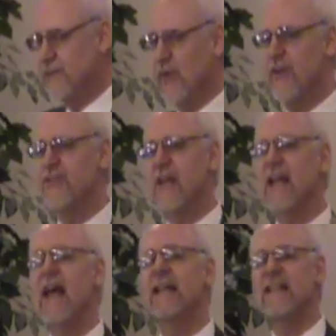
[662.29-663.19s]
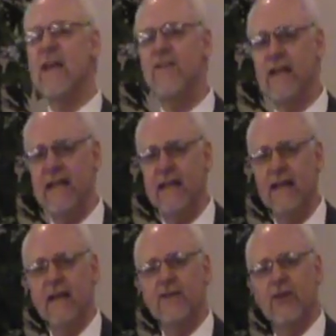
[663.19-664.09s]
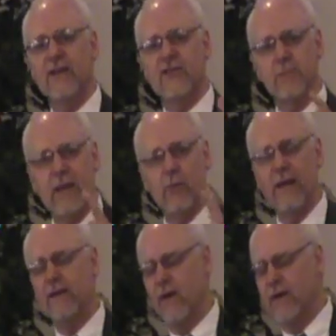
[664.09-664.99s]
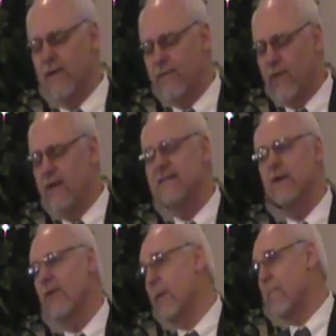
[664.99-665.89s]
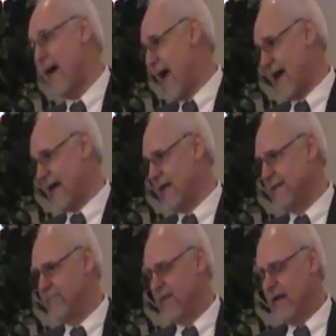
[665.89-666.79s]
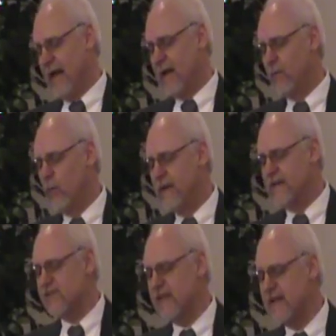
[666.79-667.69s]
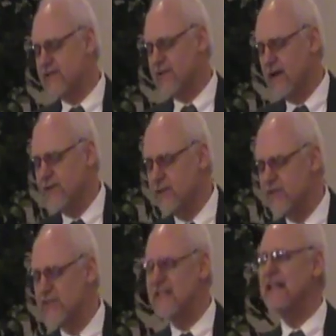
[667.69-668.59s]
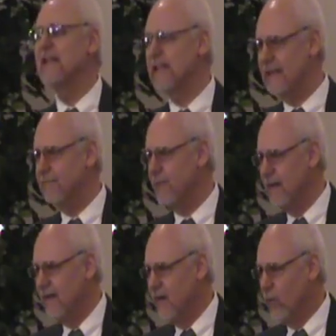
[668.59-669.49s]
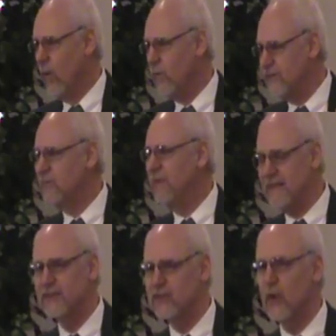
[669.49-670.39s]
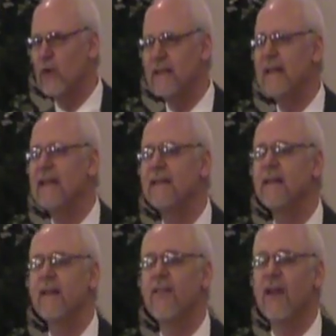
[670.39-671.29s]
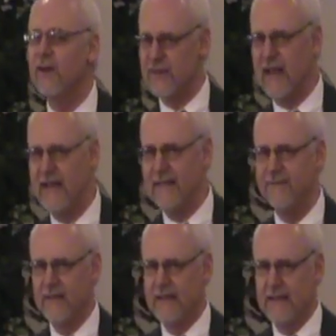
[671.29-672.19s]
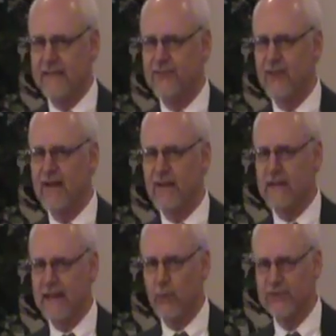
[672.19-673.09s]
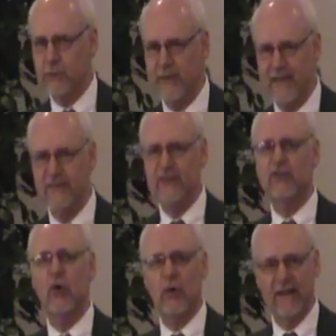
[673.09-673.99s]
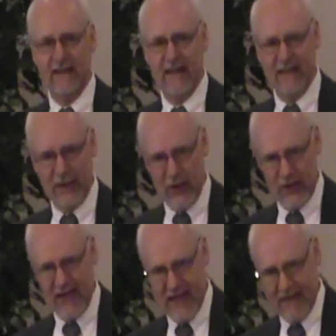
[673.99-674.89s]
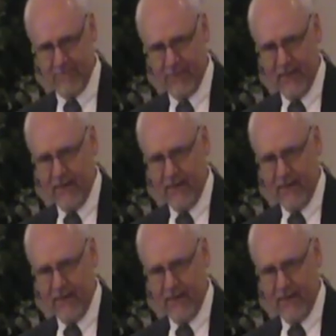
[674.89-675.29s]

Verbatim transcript: So there's a connectivity to this being written on the front and on the back. And when it says uh, stealing, what was being stolen in their day is not unlike what's being stolen in our day.